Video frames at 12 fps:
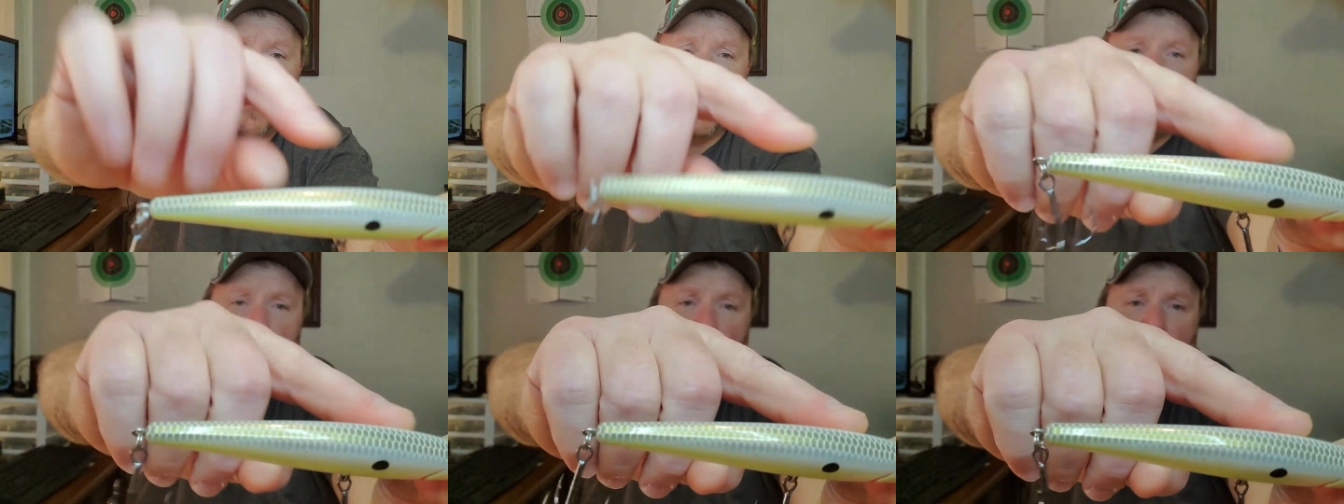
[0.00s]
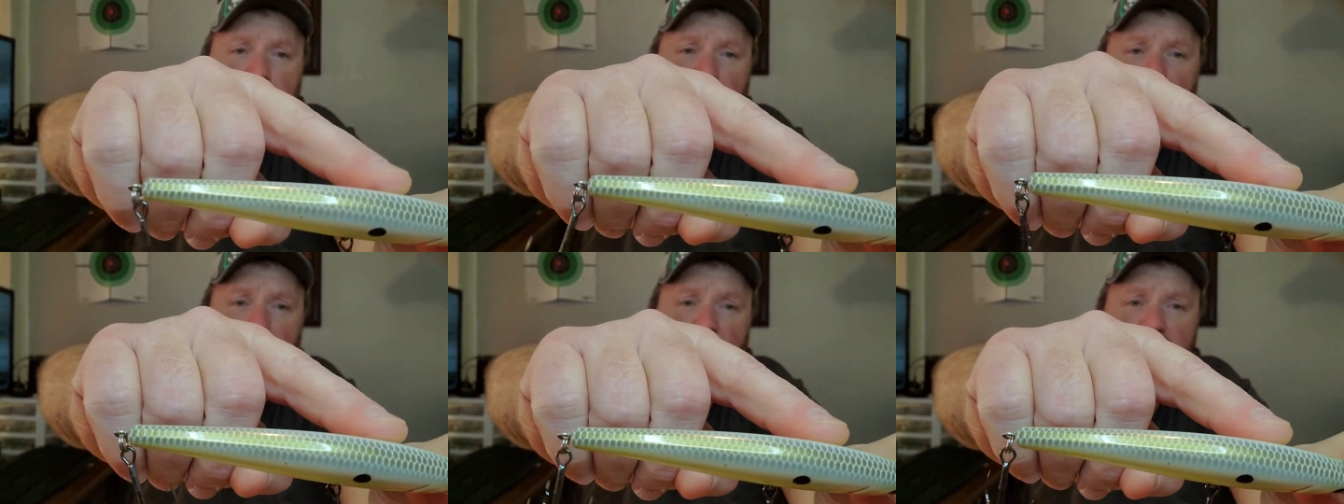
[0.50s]
And right up
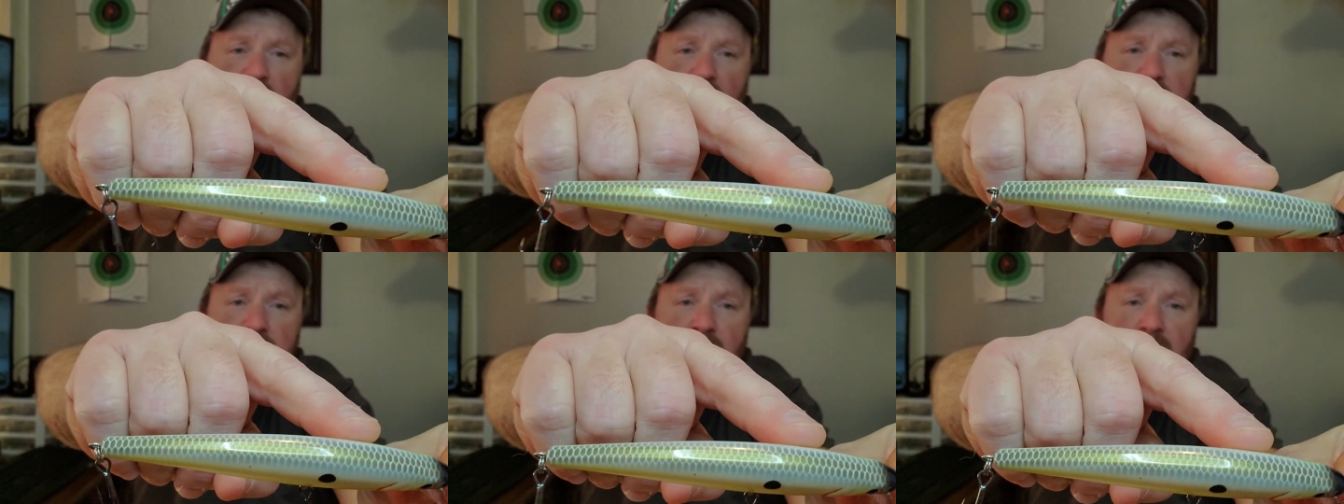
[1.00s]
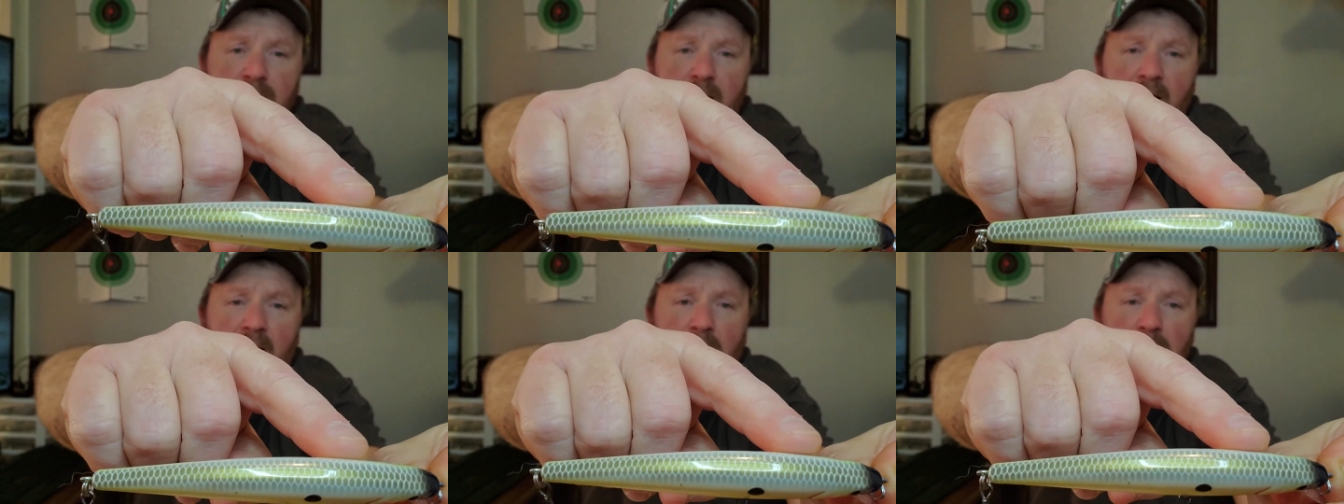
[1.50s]
here, it's got some
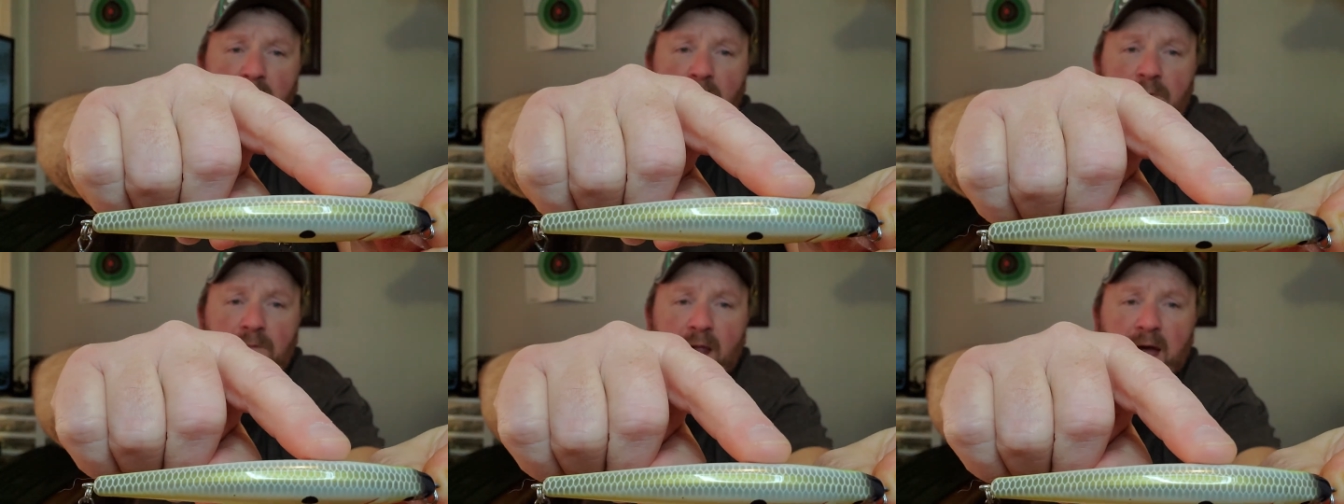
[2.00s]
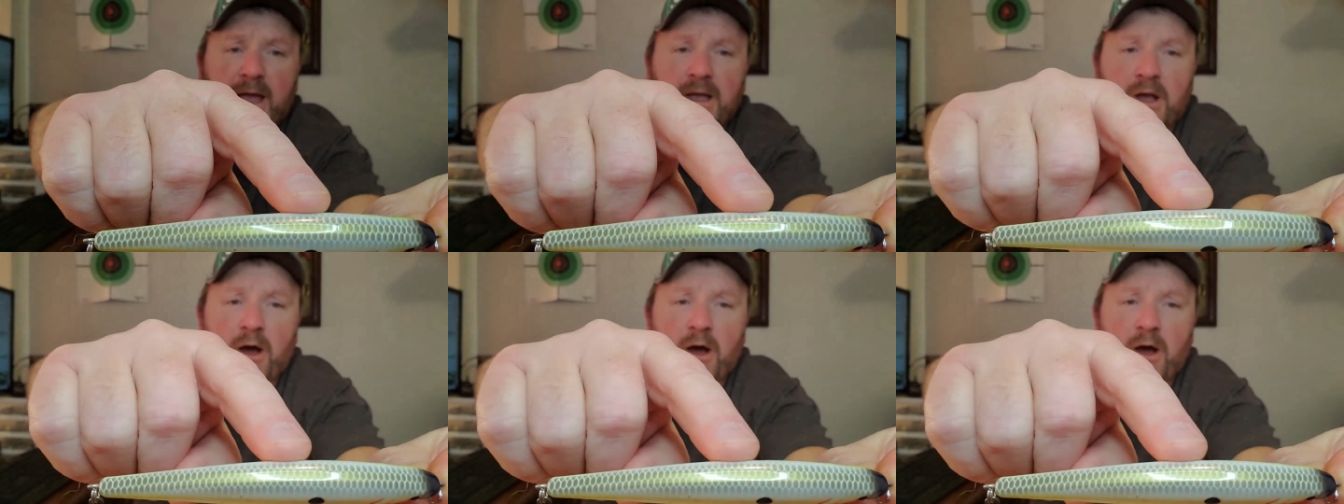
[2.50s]
uh, metal flake,